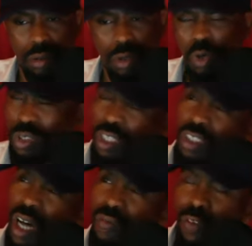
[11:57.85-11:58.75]
who's the
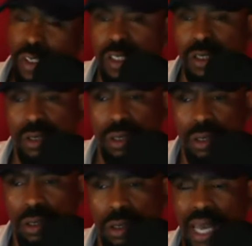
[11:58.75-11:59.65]
toughest
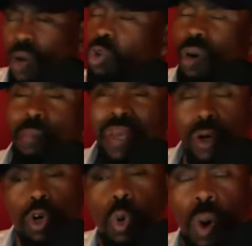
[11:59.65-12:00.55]
and who could beat who